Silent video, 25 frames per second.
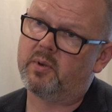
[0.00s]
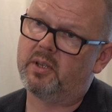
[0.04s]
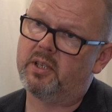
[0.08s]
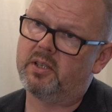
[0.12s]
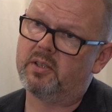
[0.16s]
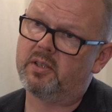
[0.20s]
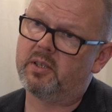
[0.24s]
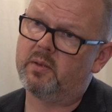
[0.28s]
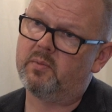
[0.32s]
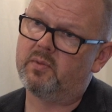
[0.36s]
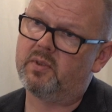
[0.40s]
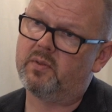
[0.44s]
well
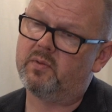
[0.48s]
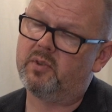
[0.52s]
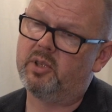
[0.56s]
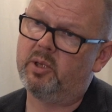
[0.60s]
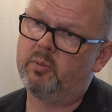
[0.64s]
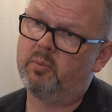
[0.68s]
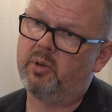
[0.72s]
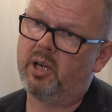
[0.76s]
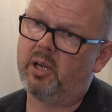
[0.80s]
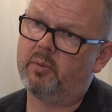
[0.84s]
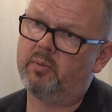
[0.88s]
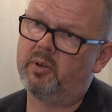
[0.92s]
in terms of
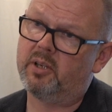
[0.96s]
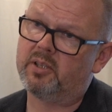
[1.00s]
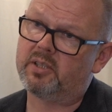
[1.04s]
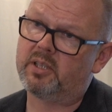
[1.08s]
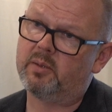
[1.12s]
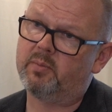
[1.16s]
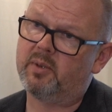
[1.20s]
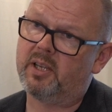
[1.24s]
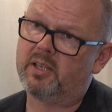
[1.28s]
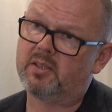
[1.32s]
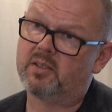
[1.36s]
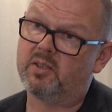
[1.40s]
new bypass
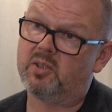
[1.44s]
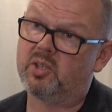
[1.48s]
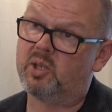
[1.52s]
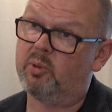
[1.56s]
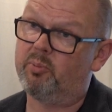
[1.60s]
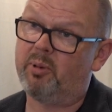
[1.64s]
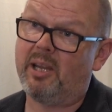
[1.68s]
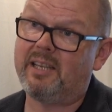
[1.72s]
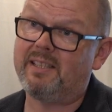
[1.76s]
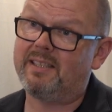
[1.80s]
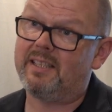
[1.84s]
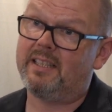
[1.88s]
capacitors. So
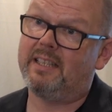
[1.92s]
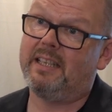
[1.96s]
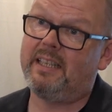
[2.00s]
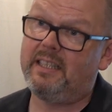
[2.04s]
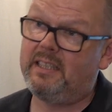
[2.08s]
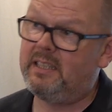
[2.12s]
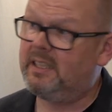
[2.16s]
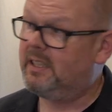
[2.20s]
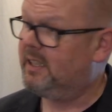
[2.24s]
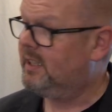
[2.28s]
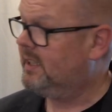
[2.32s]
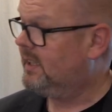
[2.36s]

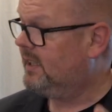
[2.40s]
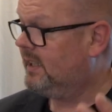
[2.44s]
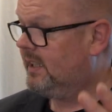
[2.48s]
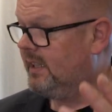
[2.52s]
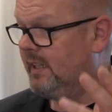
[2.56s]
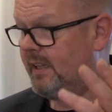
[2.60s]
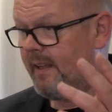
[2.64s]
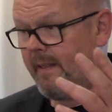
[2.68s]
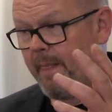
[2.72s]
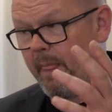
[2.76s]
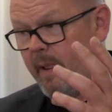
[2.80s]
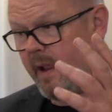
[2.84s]
basically,
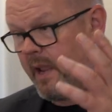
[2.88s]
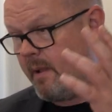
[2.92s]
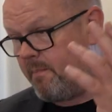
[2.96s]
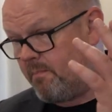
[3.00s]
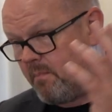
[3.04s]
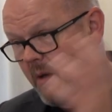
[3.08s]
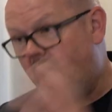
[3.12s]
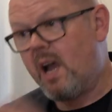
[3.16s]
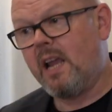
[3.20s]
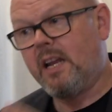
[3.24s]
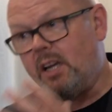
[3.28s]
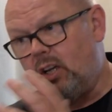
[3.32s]
it
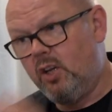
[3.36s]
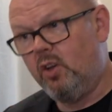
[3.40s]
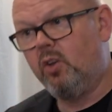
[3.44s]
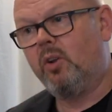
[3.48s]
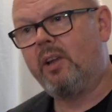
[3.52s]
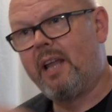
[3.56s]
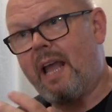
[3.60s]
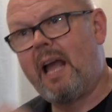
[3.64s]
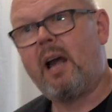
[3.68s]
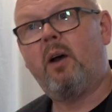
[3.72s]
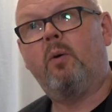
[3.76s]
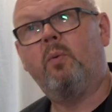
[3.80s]
might
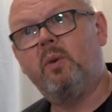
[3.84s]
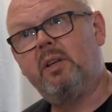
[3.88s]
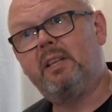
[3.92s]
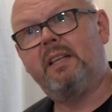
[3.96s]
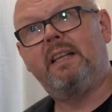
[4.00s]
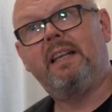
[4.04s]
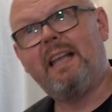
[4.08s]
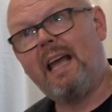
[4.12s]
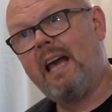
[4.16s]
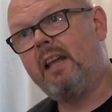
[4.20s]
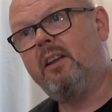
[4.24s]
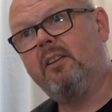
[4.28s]
look
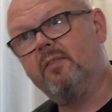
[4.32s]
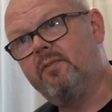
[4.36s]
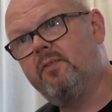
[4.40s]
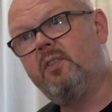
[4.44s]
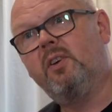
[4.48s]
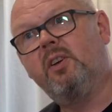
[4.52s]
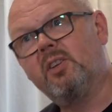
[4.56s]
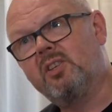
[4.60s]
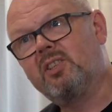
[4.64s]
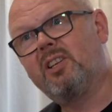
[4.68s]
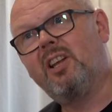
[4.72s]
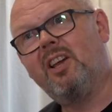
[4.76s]
outwardly and at
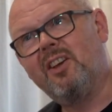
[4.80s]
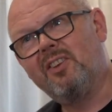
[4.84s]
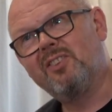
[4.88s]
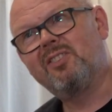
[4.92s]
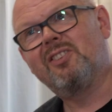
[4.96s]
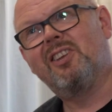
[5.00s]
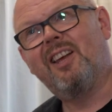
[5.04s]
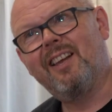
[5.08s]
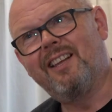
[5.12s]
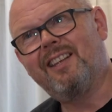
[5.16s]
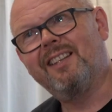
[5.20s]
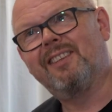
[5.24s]
first
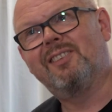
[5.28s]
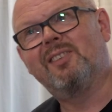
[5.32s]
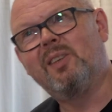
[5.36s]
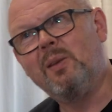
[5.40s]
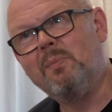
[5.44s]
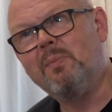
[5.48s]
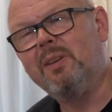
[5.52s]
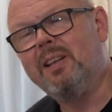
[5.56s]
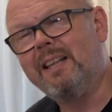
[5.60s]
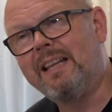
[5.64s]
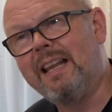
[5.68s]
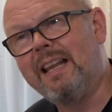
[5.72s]
glance like a similar